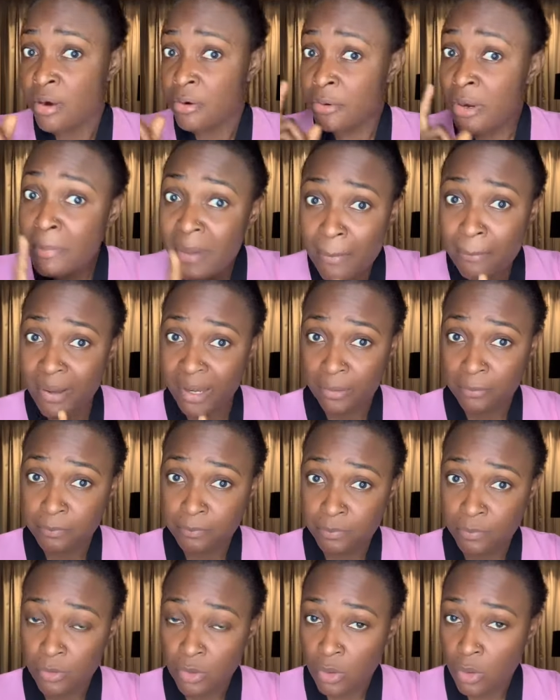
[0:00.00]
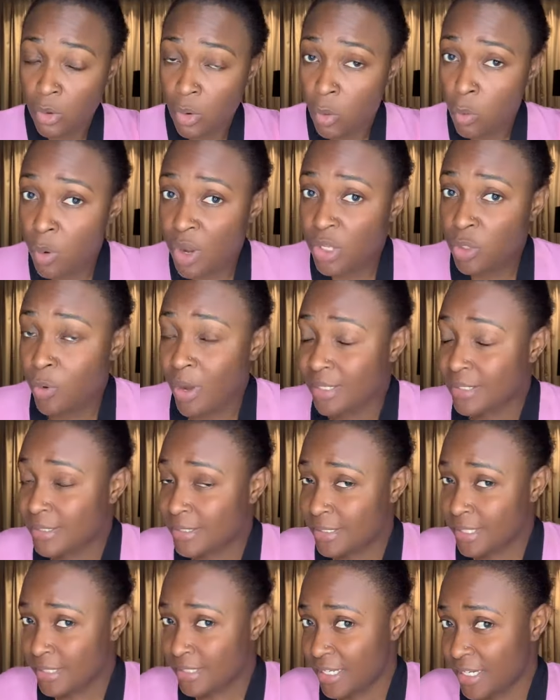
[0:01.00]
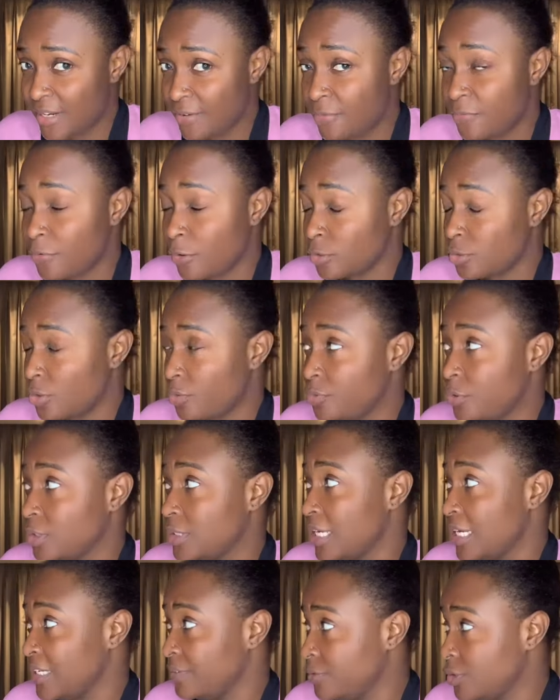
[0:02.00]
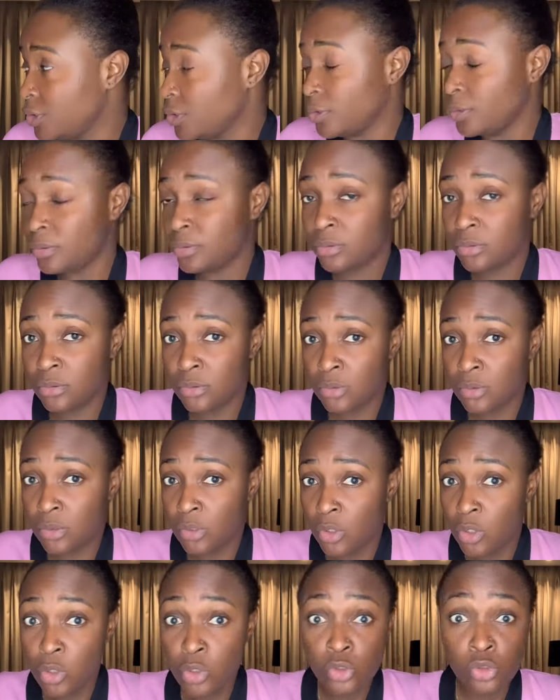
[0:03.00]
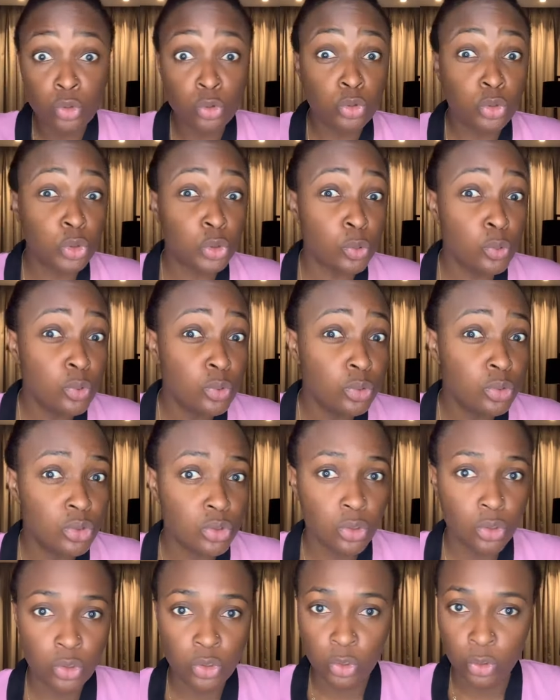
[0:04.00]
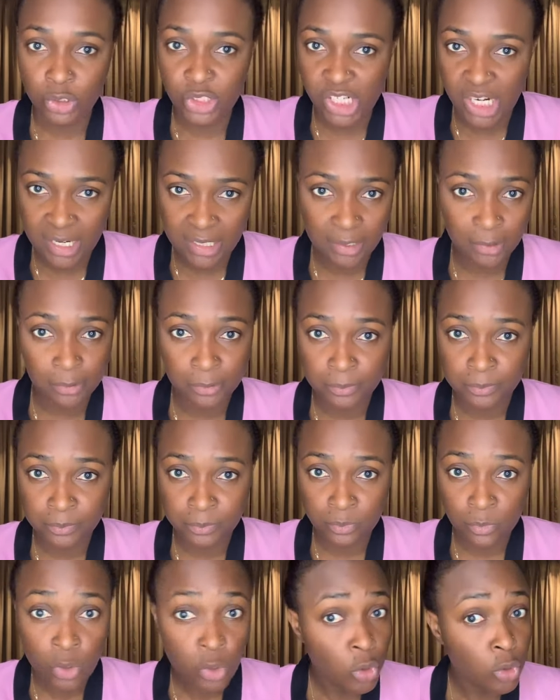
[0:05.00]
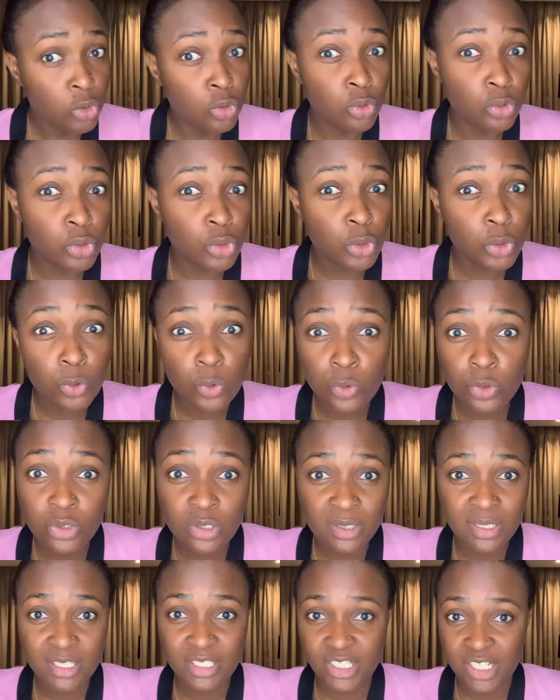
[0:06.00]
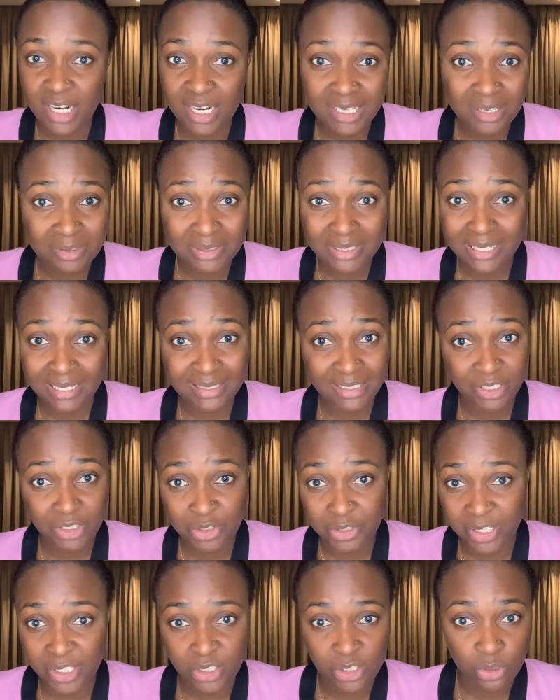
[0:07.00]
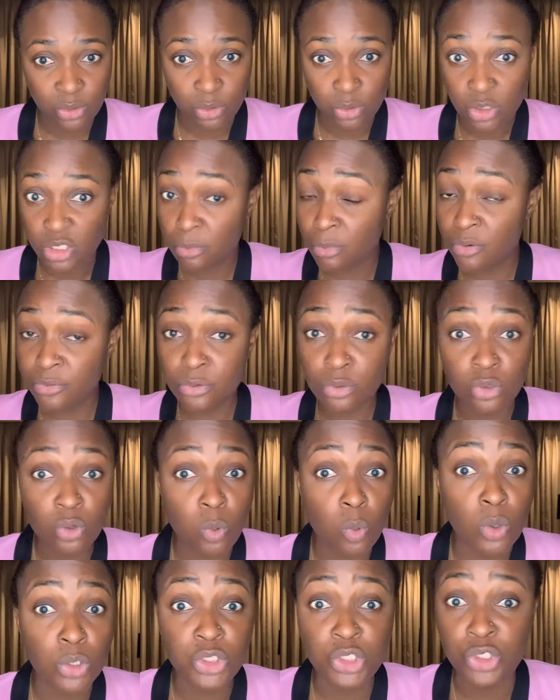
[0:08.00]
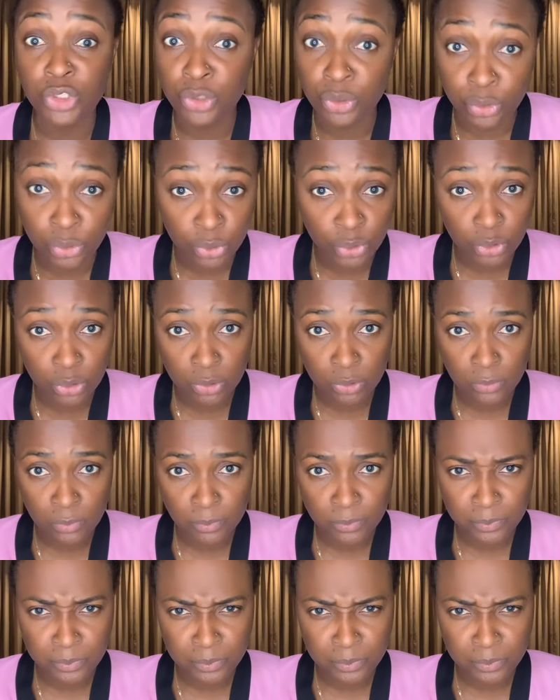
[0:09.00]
Remember, when you are sitting in front of your television, you choose your channel. You choose the channels that interest you. Some of you don't watch news.